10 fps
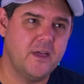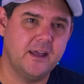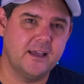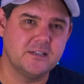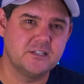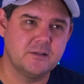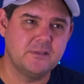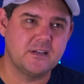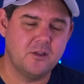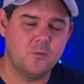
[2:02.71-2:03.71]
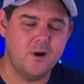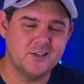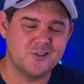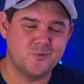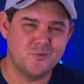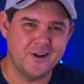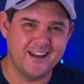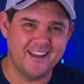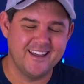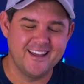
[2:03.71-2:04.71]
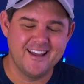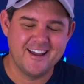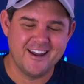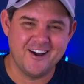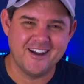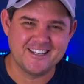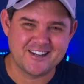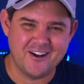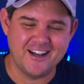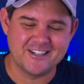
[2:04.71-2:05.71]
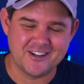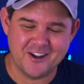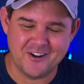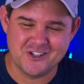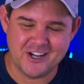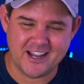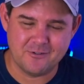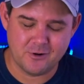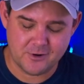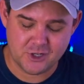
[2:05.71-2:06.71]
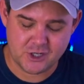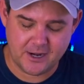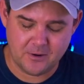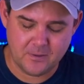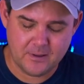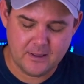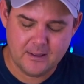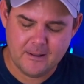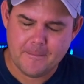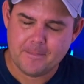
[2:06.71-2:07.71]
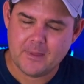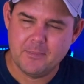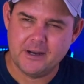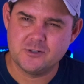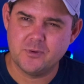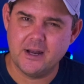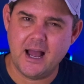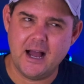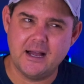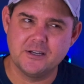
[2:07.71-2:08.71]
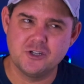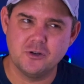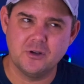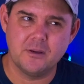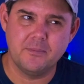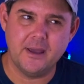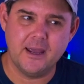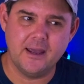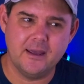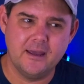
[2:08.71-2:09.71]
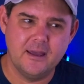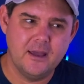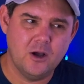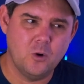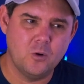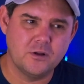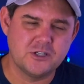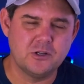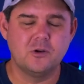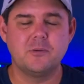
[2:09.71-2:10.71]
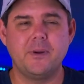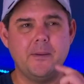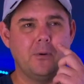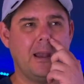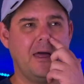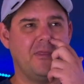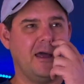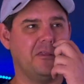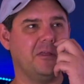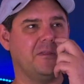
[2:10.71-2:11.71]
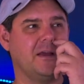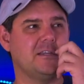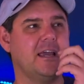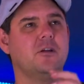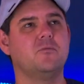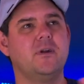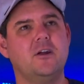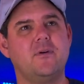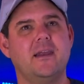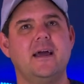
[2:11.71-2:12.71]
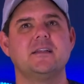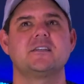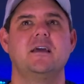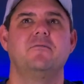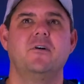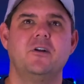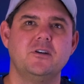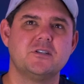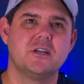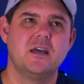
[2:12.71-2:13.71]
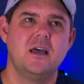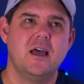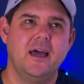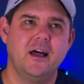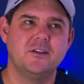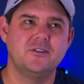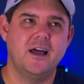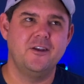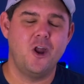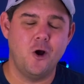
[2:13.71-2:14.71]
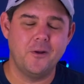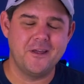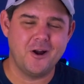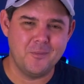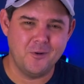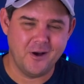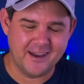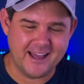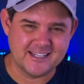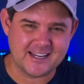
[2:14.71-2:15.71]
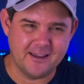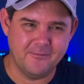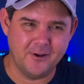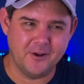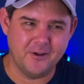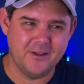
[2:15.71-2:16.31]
that against him. He's otherwise a really nice guy. So go and check out Rory's channel. But it's really hard to compare or to look at people like that and think they take really great landscape photos and knowing that I'm not a landscape photo,